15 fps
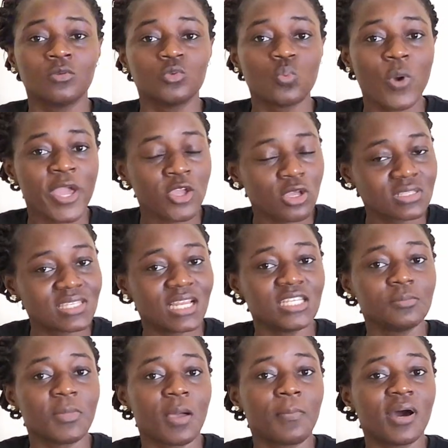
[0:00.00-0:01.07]
When you're
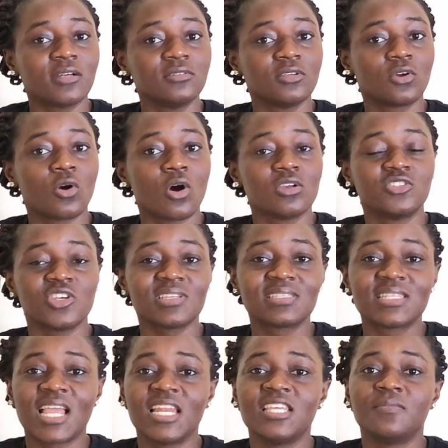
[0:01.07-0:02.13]
telling him about the course,
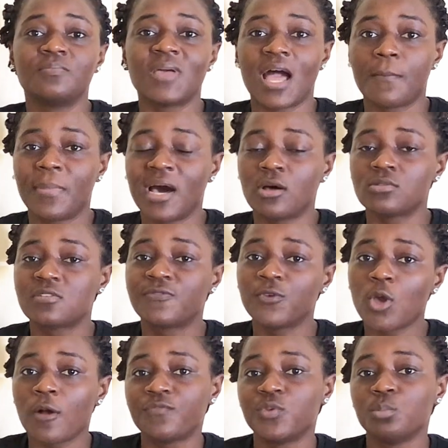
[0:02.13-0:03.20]
just tell him about
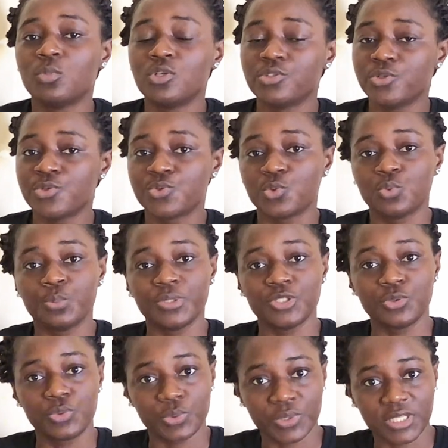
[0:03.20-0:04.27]
few of the modules you'll be
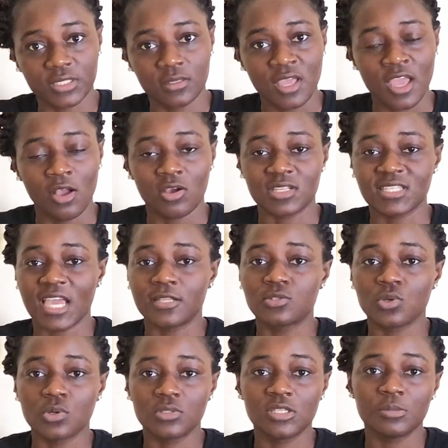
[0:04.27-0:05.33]
doing. Because I
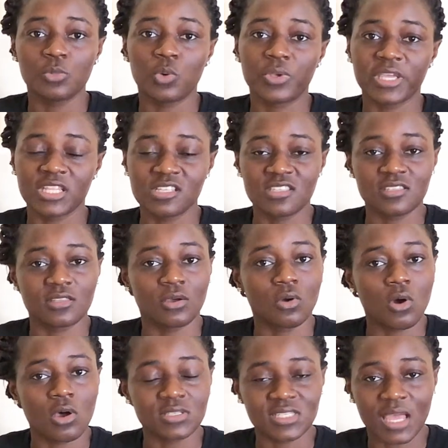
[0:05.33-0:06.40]
told him, okay, this is the
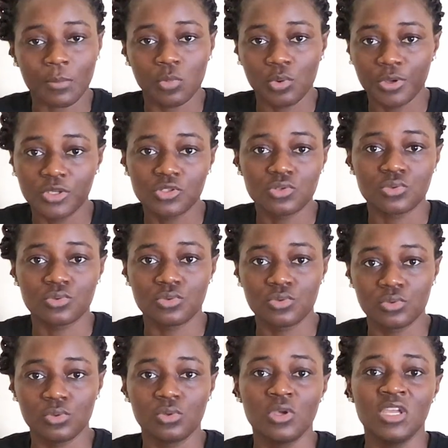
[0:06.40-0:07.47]
course I'm going to
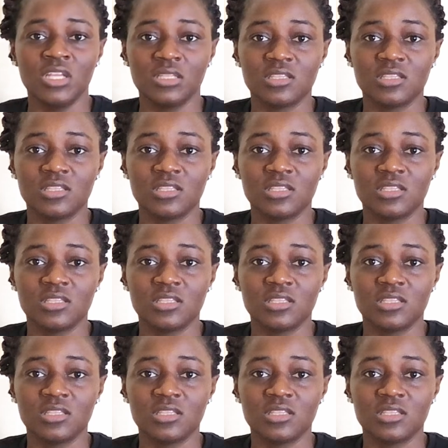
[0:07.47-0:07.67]
do.